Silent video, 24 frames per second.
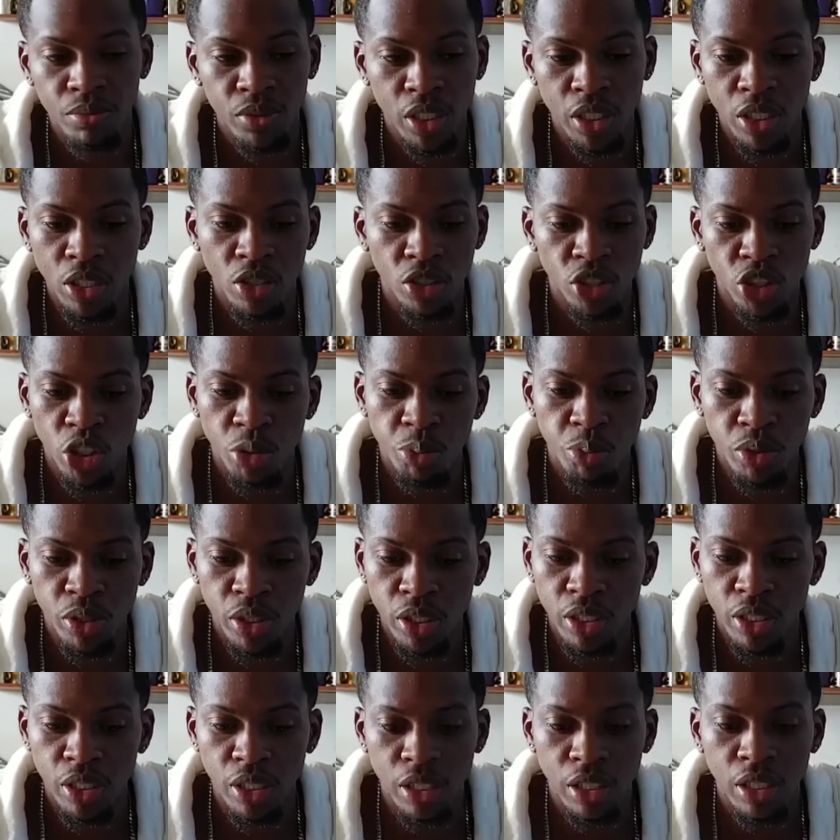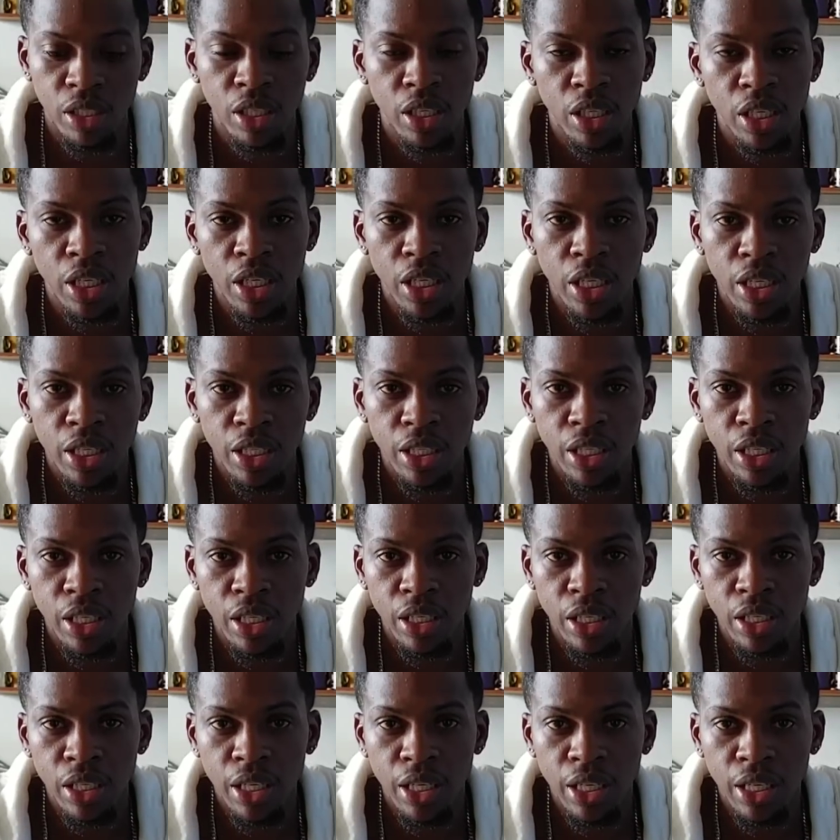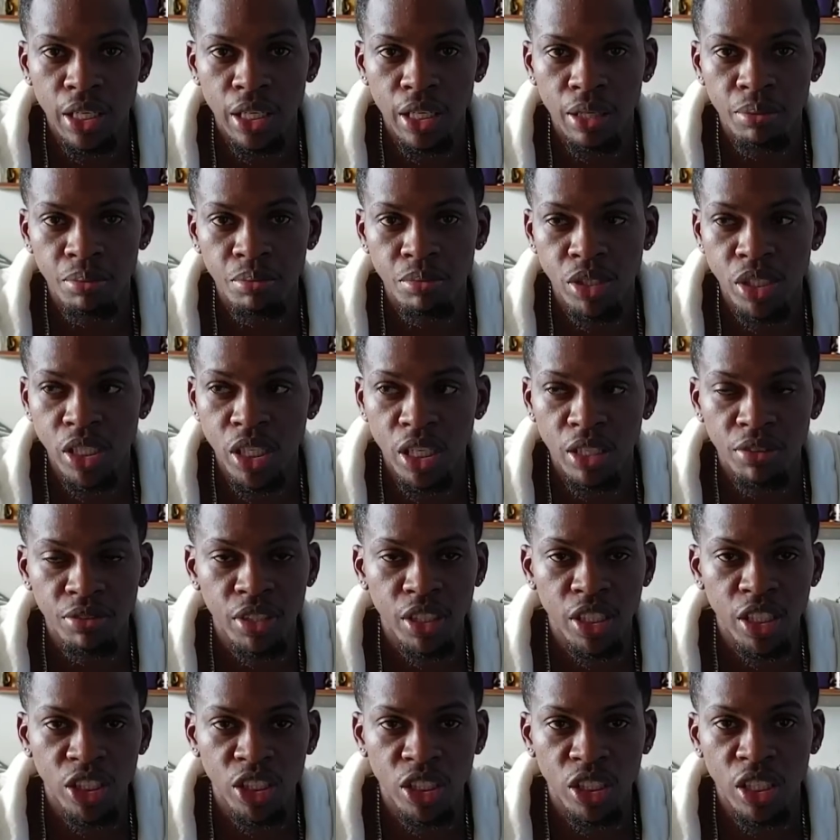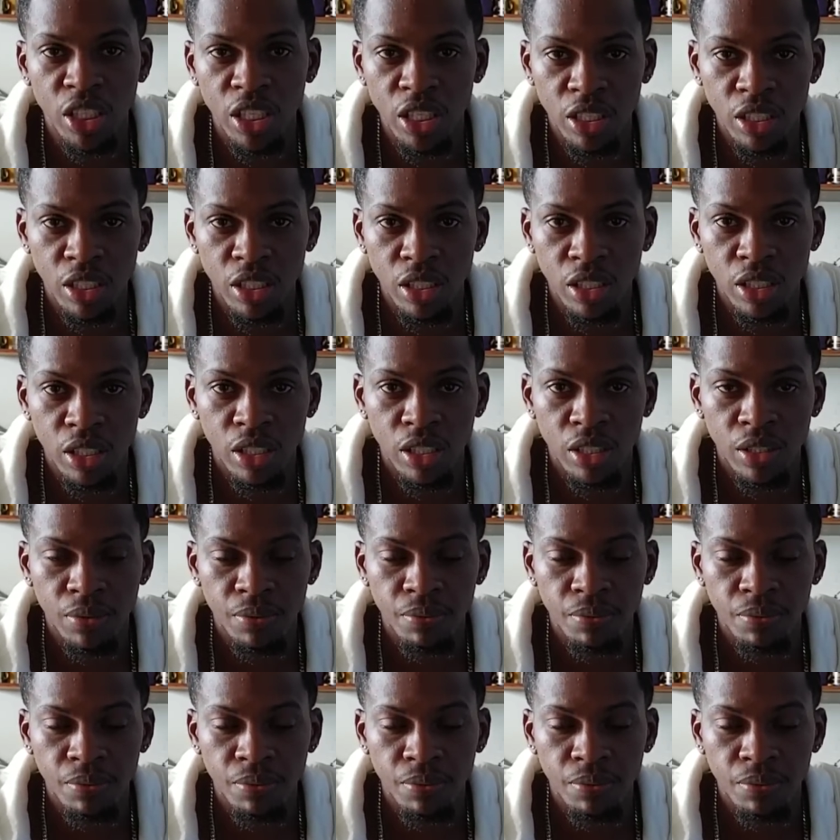you know, just putting the CRV engine